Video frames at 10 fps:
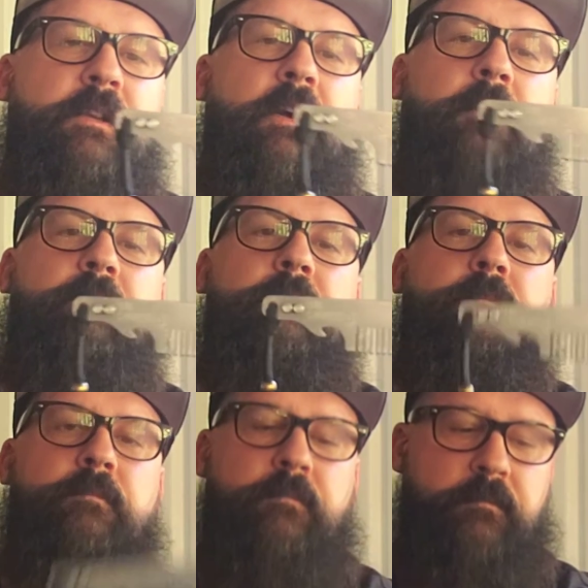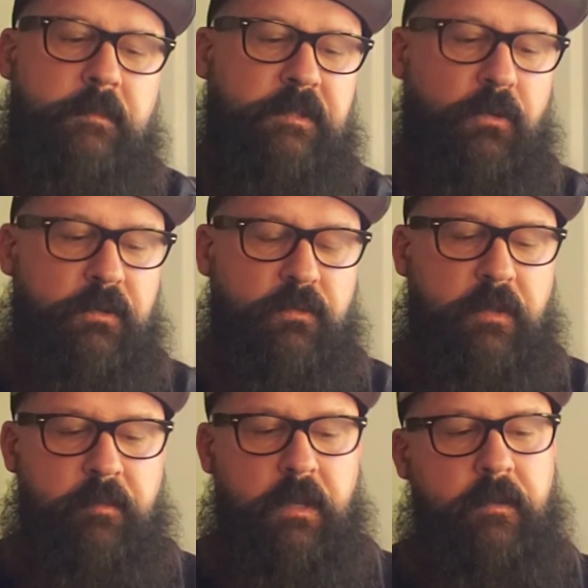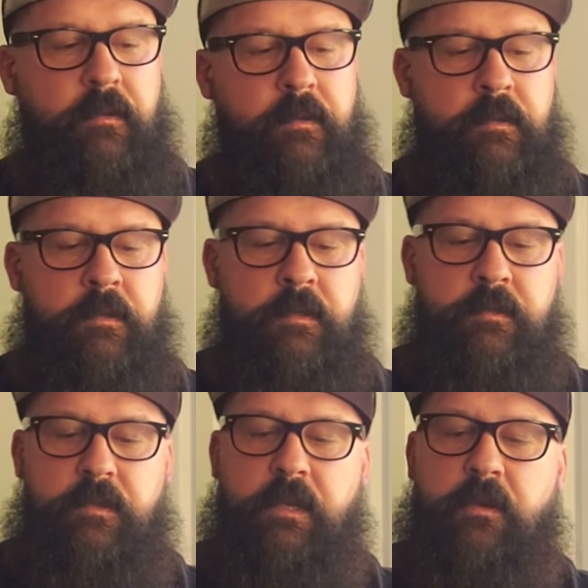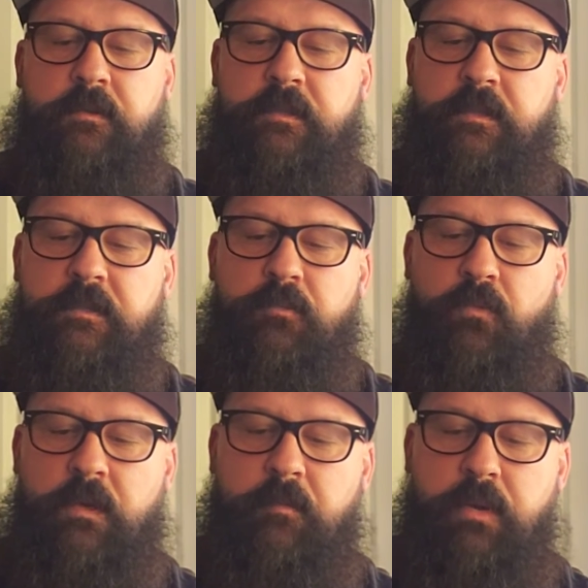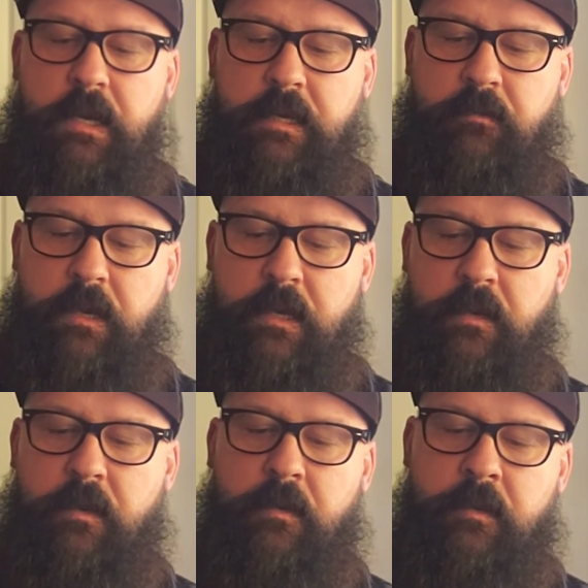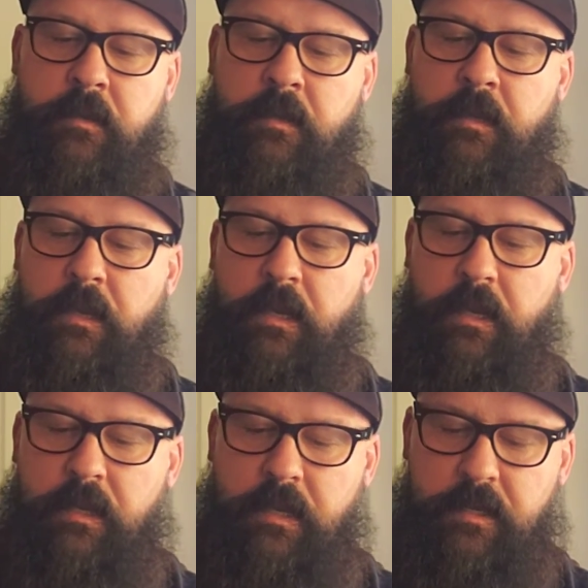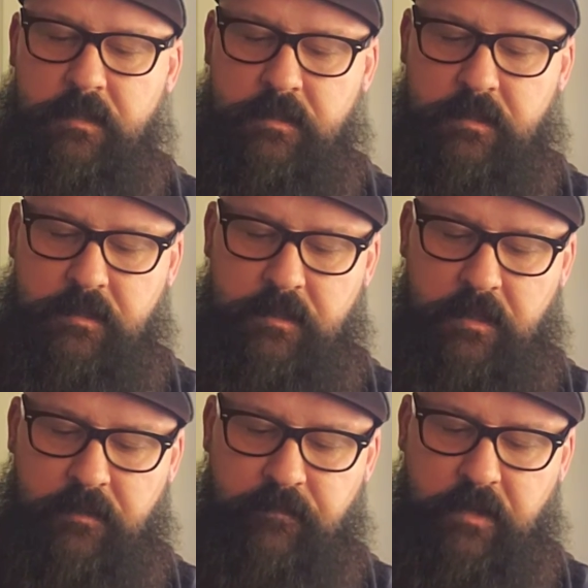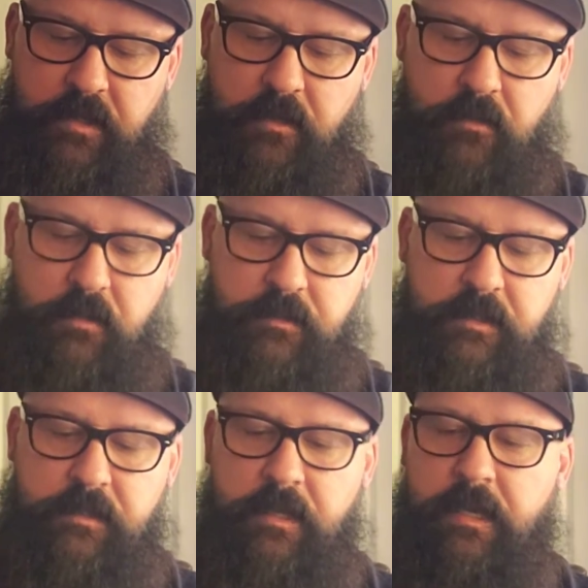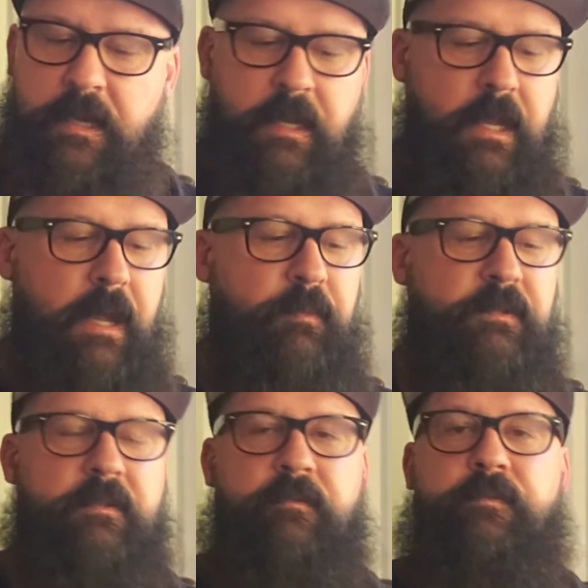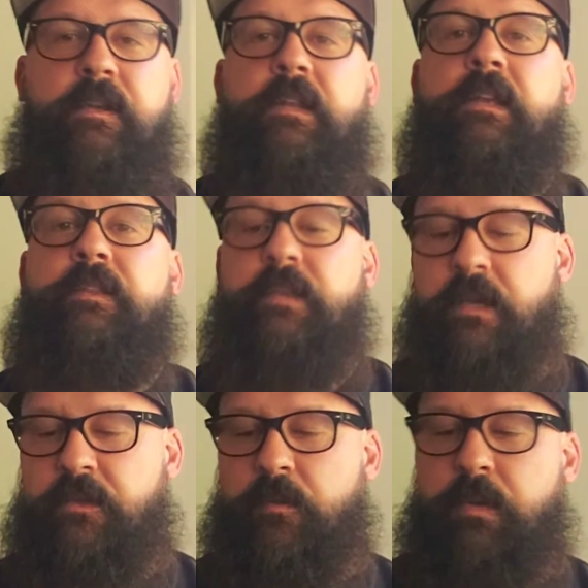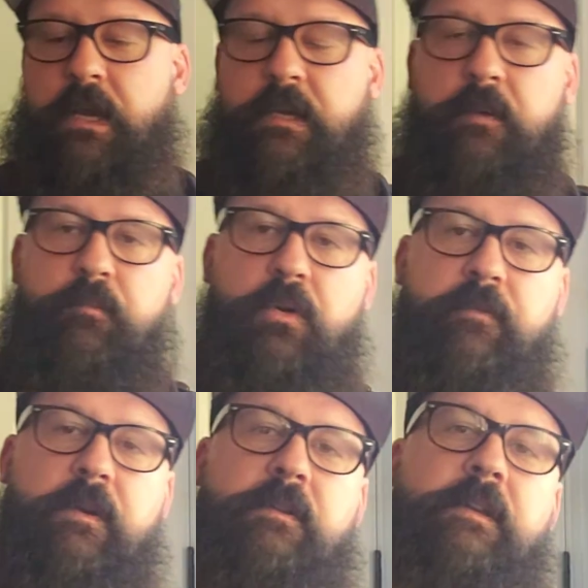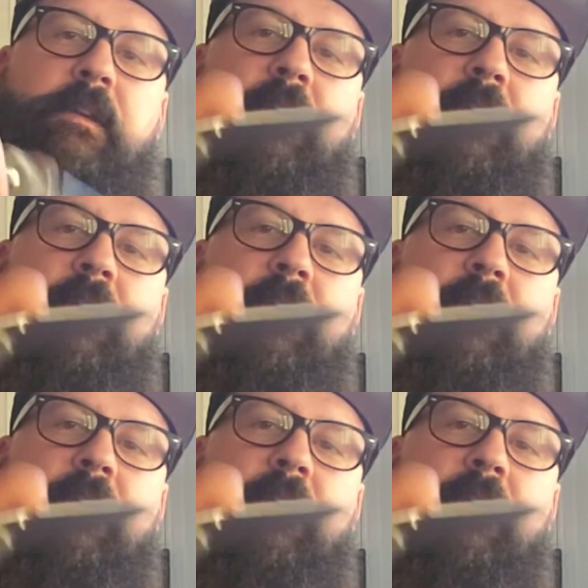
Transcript: it up. It's always with me. That goes in this one pocket right here. And I just did a video on this guy. Happens to fit in the other pocket perfectly.